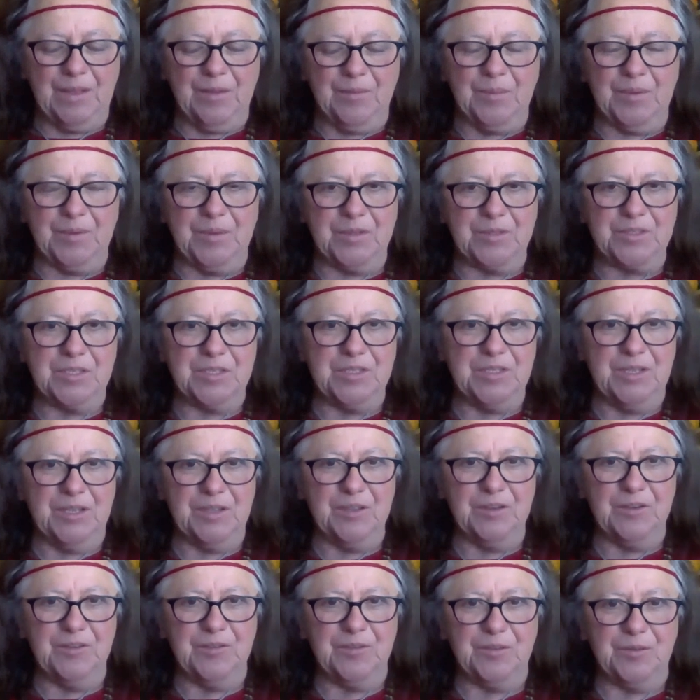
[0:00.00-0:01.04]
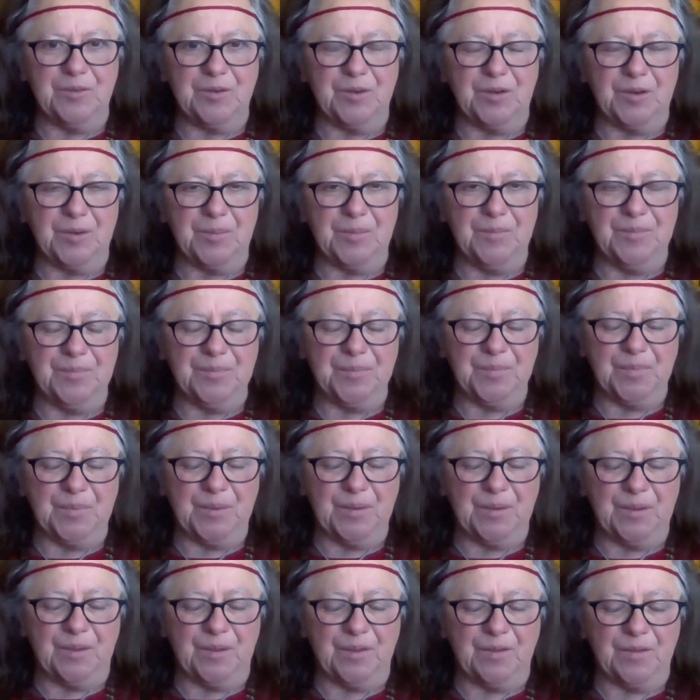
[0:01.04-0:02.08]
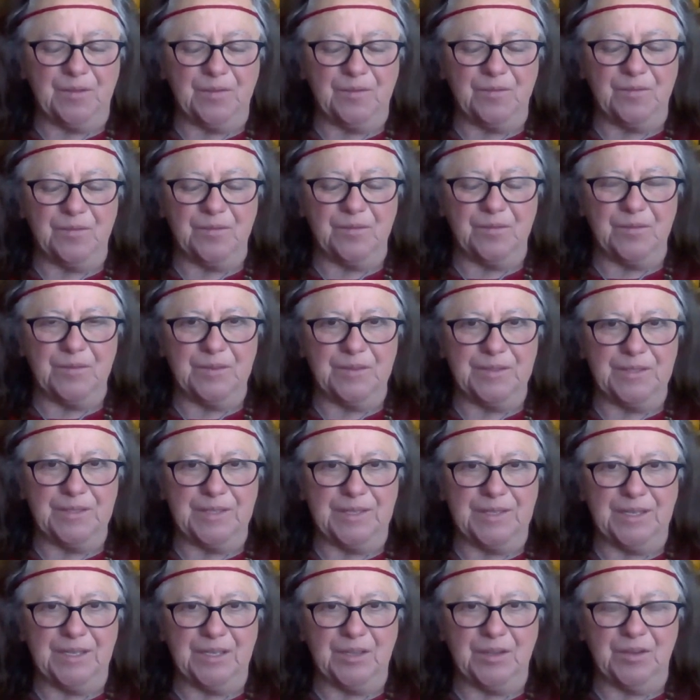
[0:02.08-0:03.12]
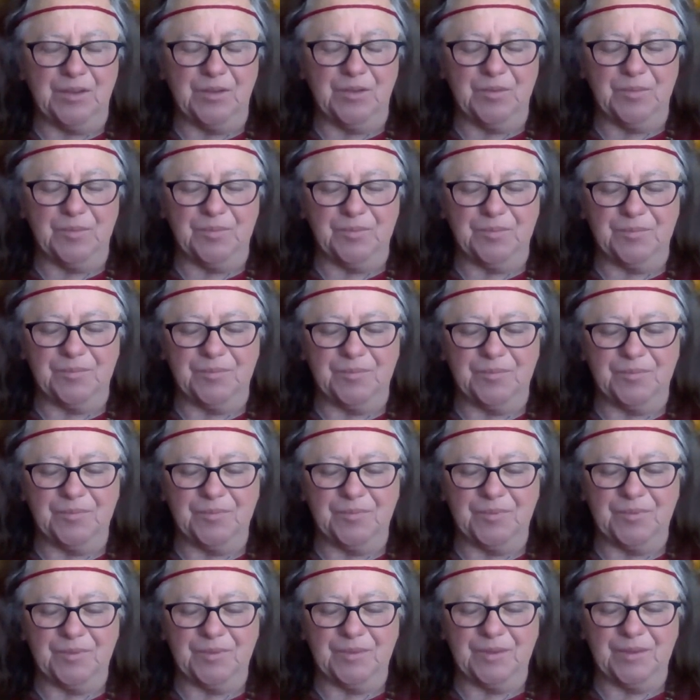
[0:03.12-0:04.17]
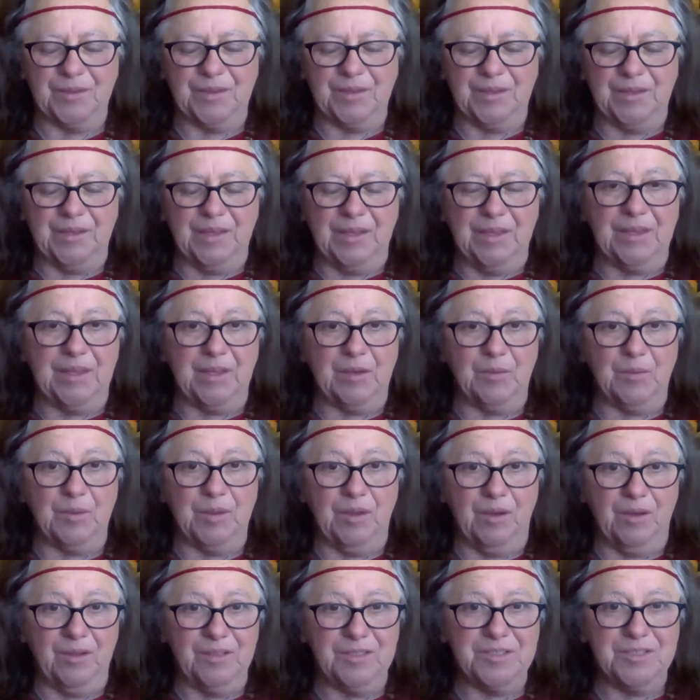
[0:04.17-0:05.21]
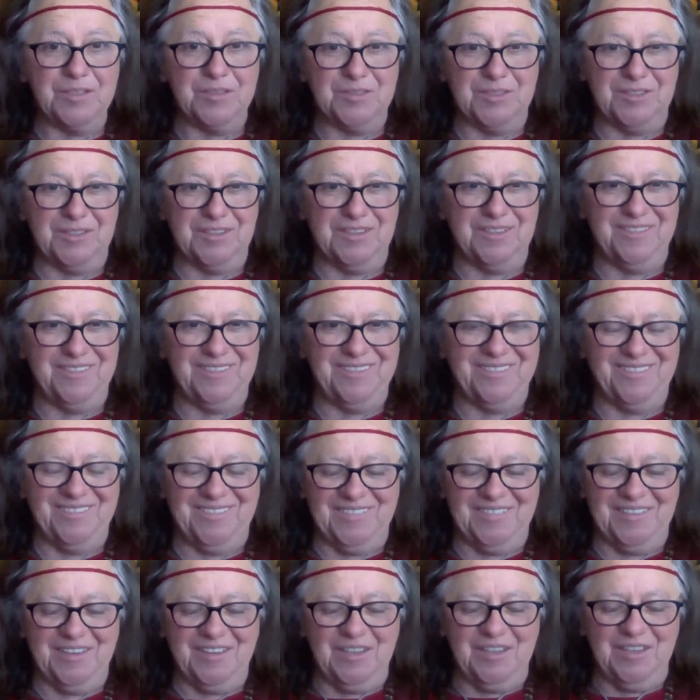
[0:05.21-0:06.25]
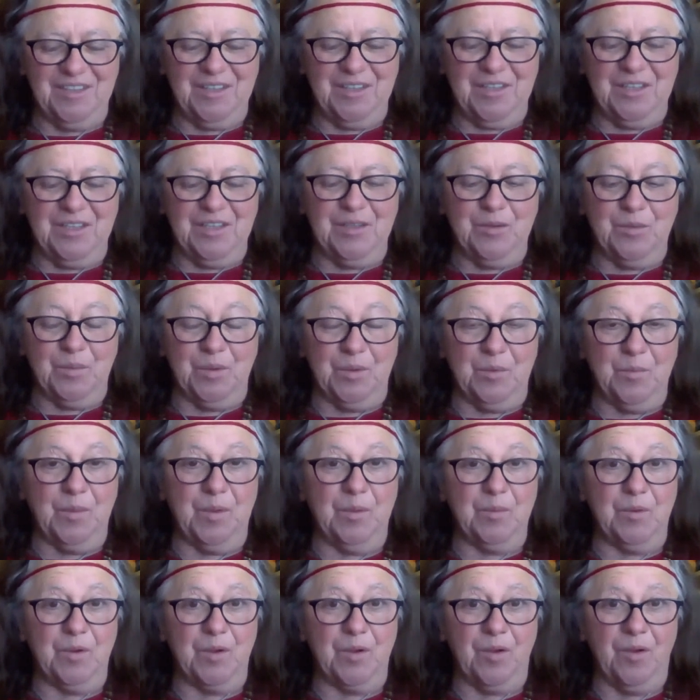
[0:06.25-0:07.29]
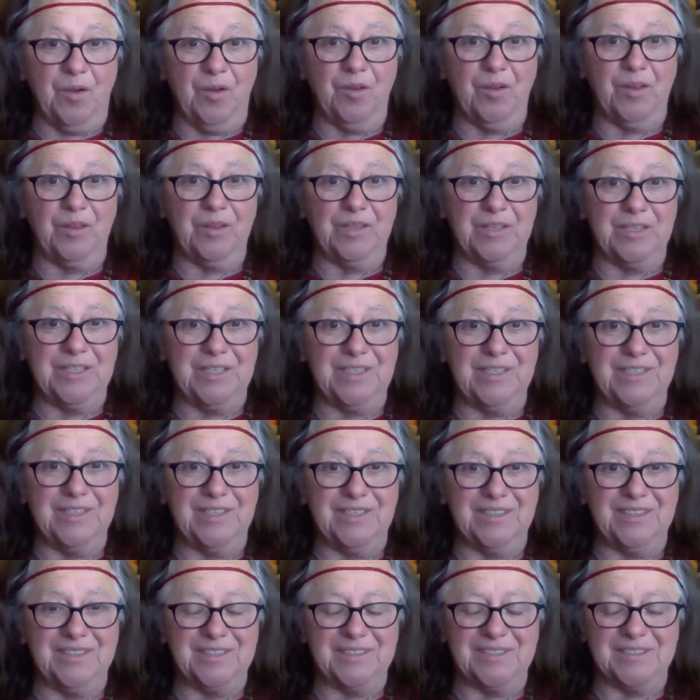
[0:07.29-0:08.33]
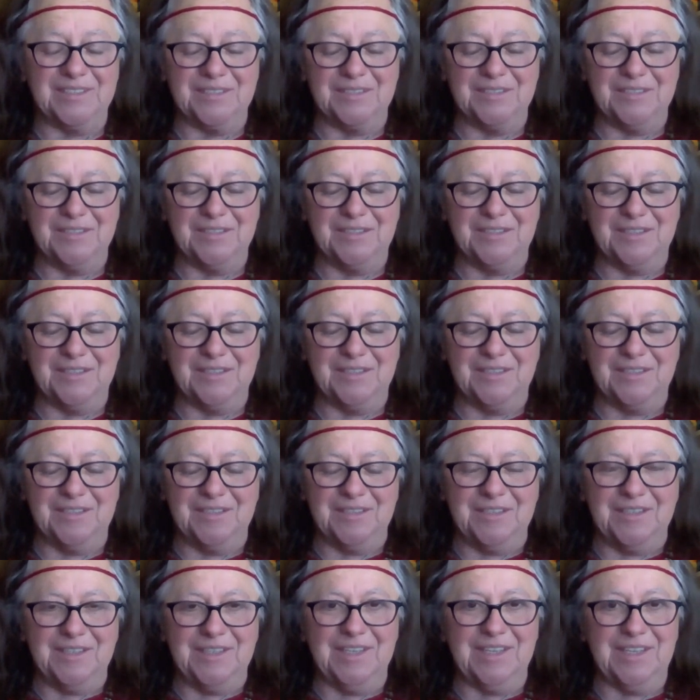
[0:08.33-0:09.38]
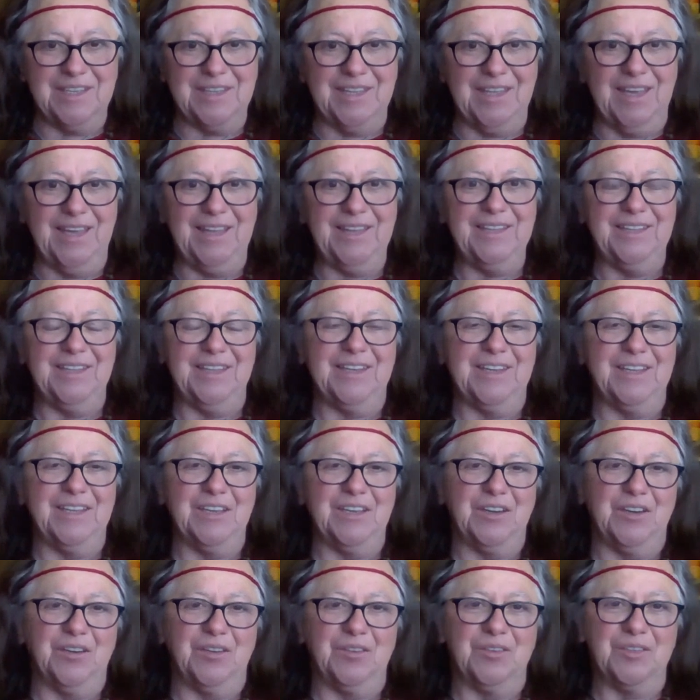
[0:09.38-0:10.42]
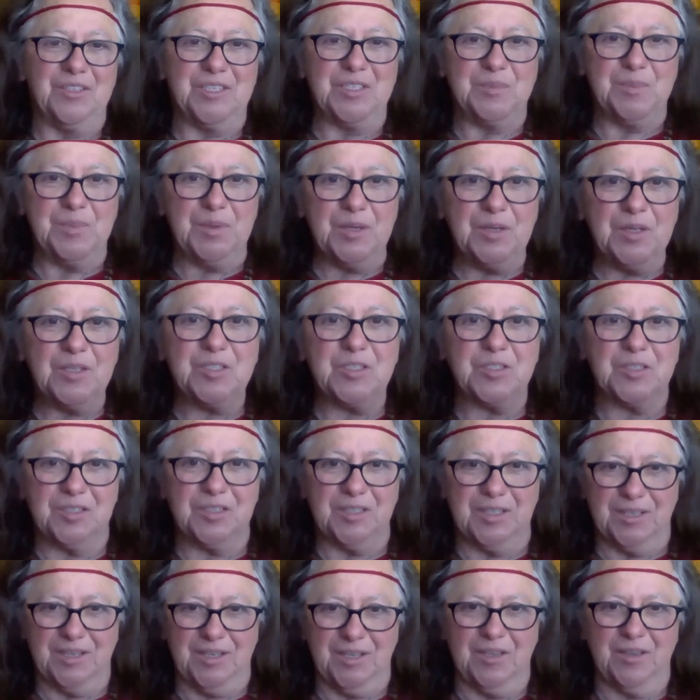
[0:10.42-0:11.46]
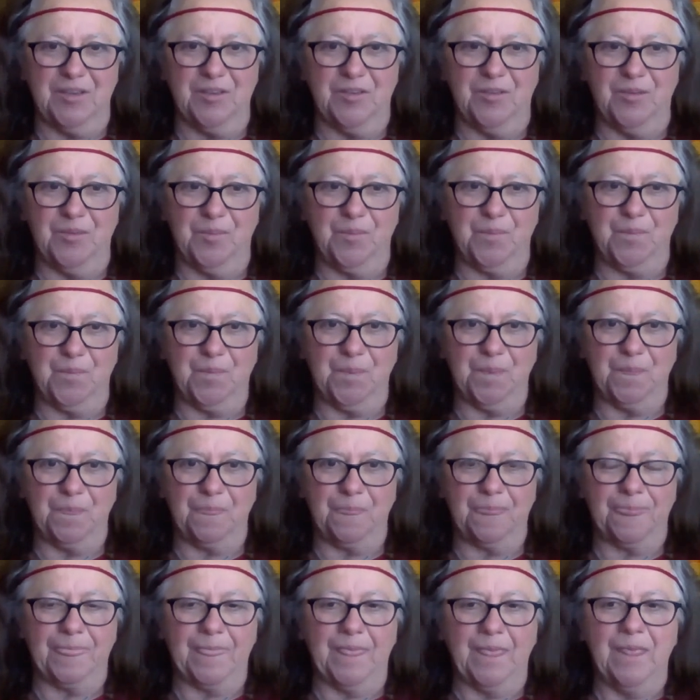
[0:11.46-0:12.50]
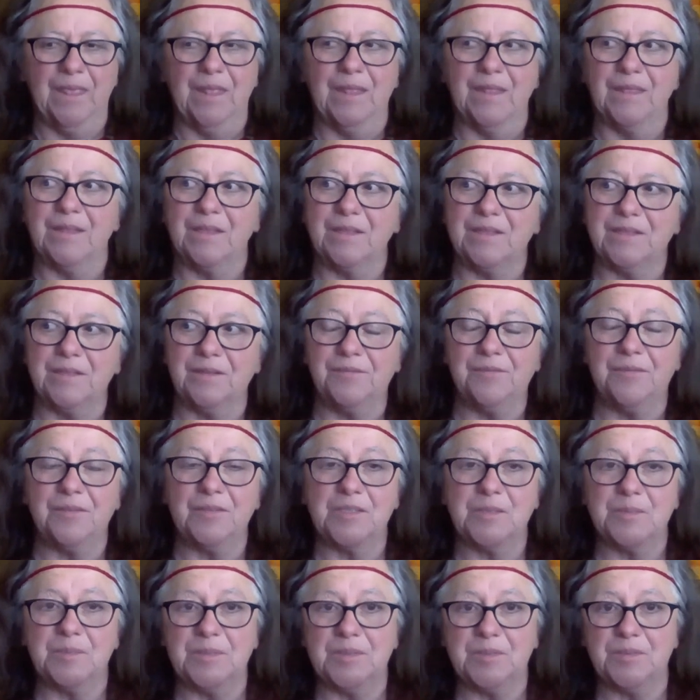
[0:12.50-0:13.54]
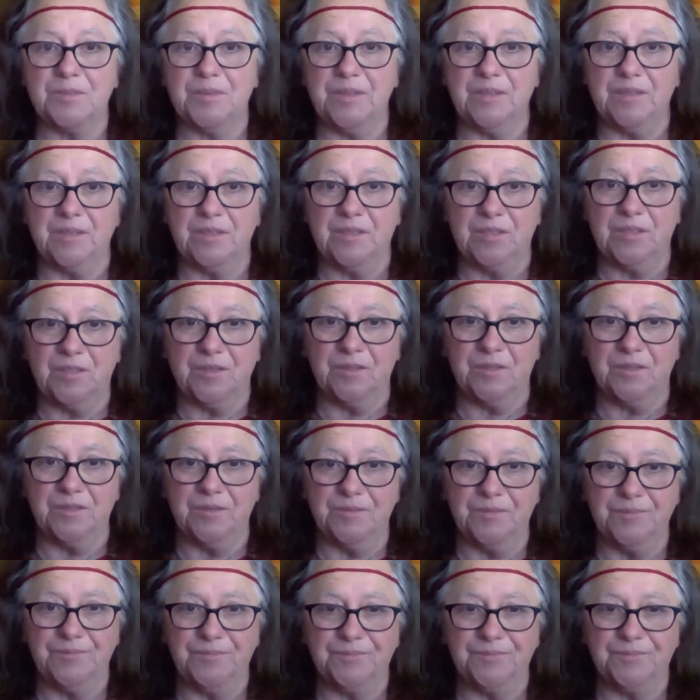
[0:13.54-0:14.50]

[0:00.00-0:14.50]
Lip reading: But there's another form of letting go that we also did when we were calling the deities. In that letting go is spiritual letting go. The difference between the two